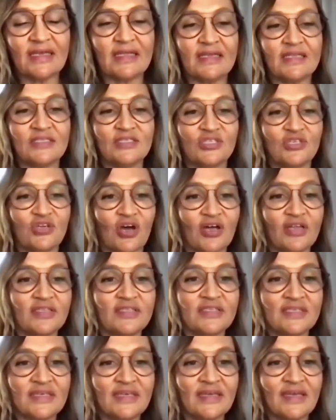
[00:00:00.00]
It is
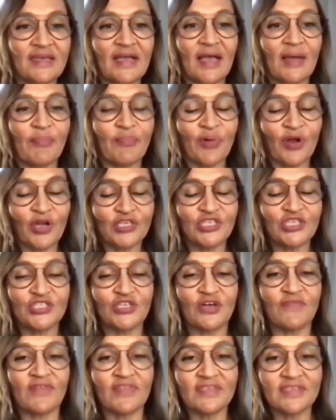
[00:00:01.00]
not a project
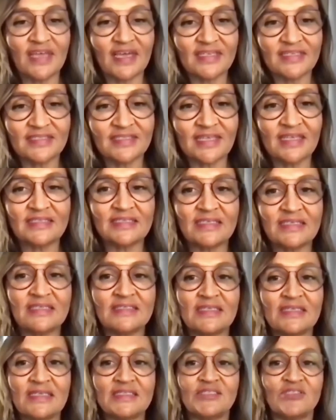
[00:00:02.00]
of
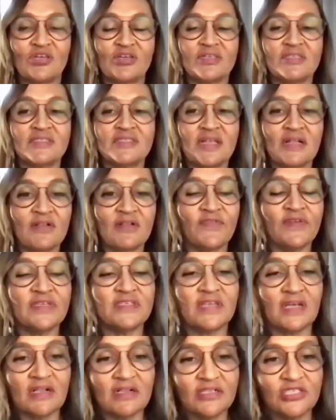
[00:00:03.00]
aesthetics. It's not a
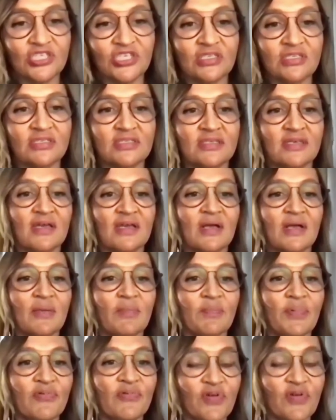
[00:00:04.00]
self-indulgent
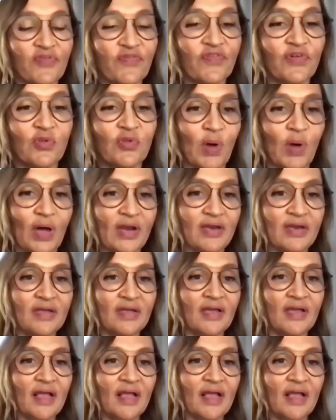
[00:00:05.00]
peripheral one.